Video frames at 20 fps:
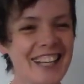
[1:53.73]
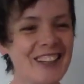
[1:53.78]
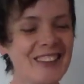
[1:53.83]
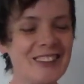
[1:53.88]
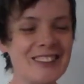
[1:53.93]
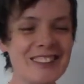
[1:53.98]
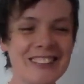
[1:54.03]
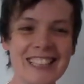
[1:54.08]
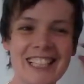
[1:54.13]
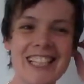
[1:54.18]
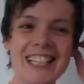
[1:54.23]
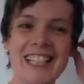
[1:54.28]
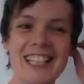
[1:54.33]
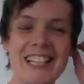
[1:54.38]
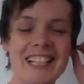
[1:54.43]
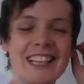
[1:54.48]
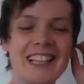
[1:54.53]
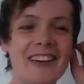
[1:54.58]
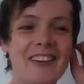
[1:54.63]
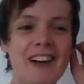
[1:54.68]
You'll see
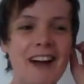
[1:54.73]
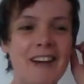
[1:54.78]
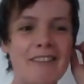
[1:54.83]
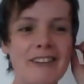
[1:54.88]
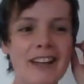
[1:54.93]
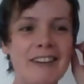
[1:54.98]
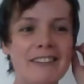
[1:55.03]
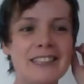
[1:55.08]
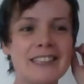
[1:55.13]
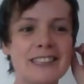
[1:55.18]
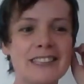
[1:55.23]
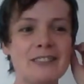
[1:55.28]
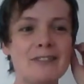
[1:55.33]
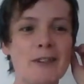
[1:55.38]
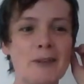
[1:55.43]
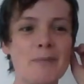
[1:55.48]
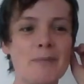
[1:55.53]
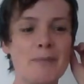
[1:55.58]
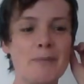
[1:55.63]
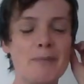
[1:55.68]
that there are various
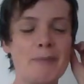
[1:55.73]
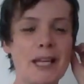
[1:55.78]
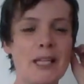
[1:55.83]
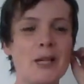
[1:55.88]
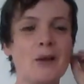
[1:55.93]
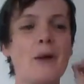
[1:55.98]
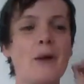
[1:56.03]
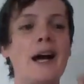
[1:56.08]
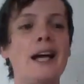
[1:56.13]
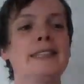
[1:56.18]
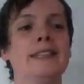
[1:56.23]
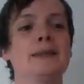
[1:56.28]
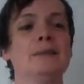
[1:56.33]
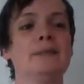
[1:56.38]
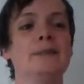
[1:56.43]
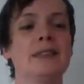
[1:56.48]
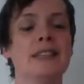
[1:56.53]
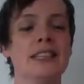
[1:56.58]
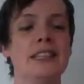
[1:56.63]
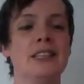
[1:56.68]
different menu
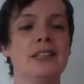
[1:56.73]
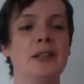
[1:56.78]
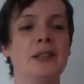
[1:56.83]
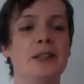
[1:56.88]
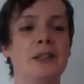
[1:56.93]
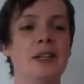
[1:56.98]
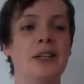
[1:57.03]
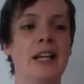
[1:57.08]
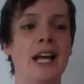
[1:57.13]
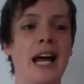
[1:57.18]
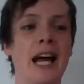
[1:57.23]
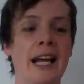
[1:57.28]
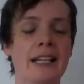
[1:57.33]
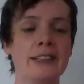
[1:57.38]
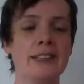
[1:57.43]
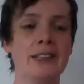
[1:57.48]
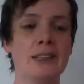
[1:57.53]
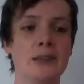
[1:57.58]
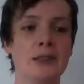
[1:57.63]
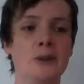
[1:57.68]
items that you can
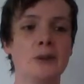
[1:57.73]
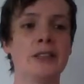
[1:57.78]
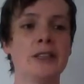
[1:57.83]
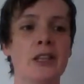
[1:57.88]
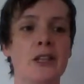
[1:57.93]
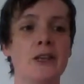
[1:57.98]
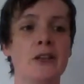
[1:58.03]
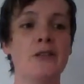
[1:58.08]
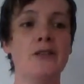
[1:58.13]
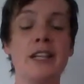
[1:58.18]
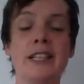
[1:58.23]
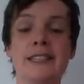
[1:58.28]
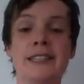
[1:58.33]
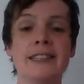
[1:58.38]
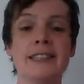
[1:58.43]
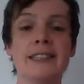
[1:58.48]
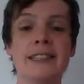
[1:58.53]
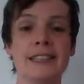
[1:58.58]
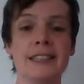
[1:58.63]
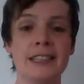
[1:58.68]
add to. So the
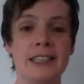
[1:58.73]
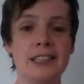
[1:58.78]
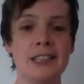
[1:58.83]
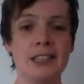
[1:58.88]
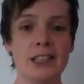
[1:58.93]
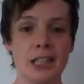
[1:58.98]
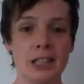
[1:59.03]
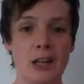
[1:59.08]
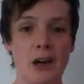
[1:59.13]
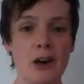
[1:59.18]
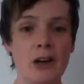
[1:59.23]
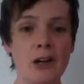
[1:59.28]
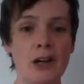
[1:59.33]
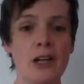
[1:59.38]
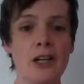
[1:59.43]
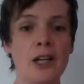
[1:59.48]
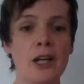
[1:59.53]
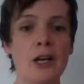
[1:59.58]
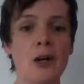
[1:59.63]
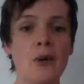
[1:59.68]
first is a teaching log,
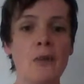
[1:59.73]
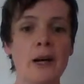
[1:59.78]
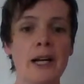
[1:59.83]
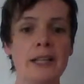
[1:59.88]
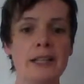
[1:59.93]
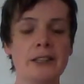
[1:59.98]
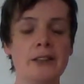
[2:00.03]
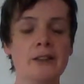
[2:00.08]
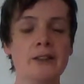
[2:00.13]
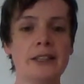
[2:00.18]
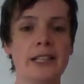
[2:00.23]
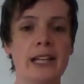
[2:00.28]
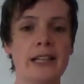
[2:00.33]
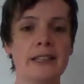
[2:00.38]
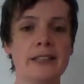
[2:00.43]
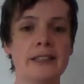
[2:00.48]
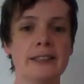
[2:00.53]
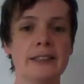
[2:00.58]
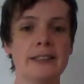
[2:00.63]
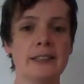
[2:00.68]
where you'll
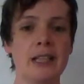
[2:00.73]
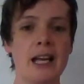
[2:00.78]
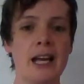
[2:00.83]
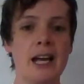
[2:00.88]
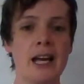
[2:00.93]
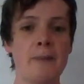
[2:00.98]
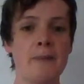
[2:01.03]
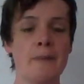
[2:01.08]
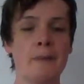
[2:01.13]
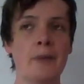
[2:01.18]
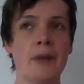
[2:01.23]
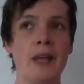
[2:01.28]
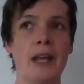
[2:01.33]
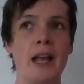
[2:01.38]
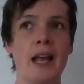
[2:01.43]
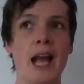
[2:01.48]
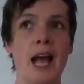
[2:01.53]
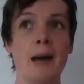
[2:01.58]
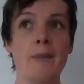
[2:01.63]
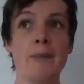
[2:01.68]
tell us
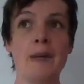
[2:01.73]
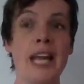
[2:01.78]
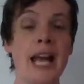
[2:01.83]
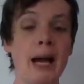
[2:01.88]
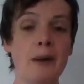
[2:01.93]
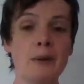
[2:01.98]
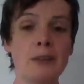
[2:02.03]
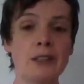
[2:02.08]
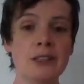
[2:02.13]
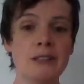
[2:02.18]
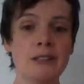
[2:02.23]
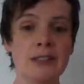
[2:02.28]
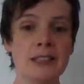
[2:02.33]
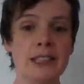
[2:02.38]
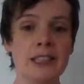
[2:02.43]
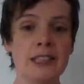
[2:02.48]
how many hours you